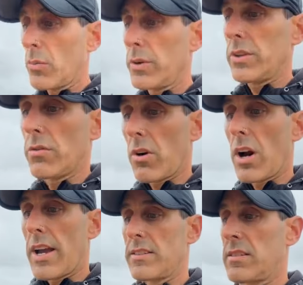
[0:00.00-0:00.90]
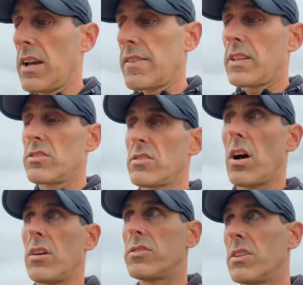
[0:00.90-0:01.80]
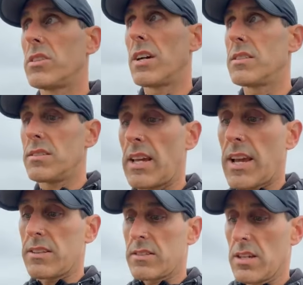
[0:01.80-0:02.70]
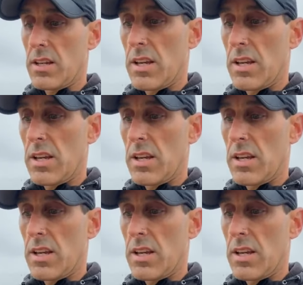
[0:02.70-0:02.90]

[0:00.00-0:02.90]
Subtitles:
on with your eyes, and then start to dissect